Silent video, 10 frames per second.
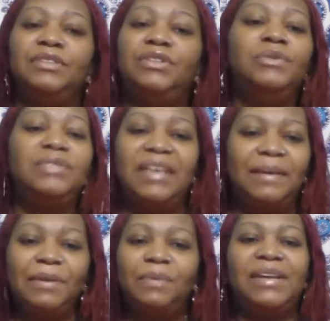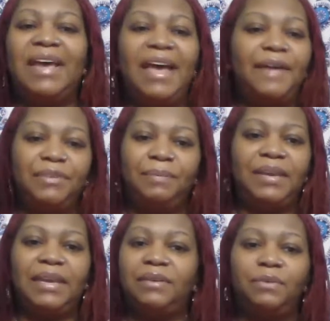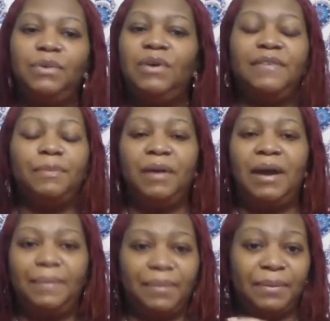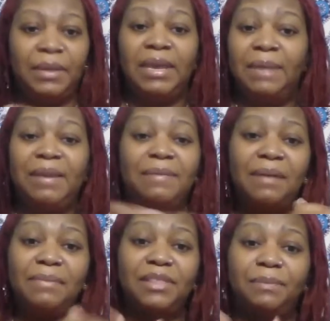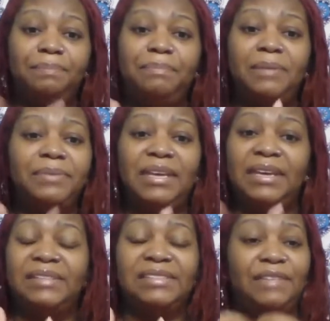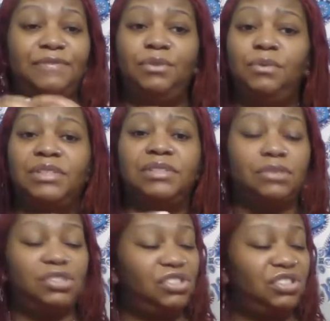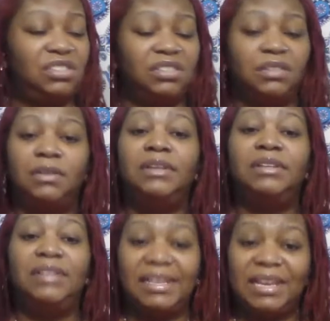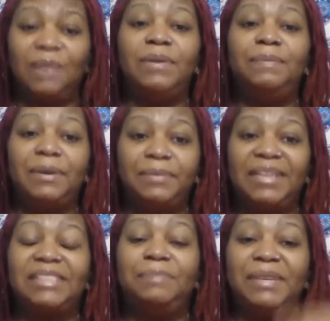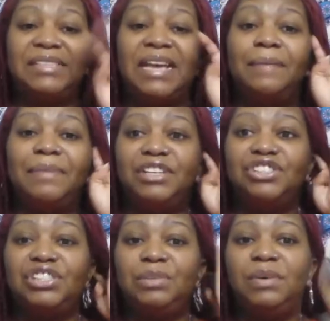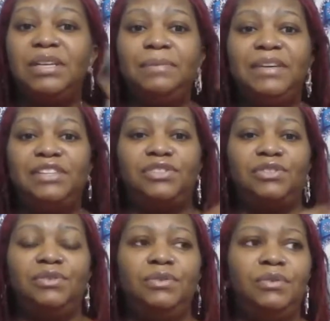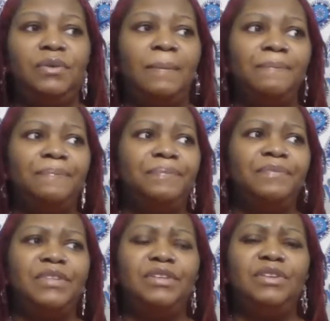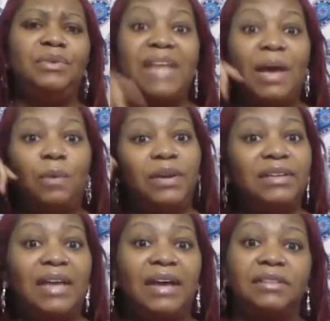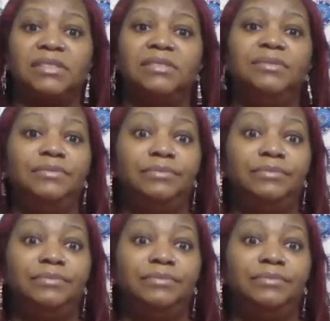Don't tell me what I have to be. We will have a problem. And me and my mother bumped heads. If you want to, that's how we bumped heads big time because she wanted me to, not wear locks.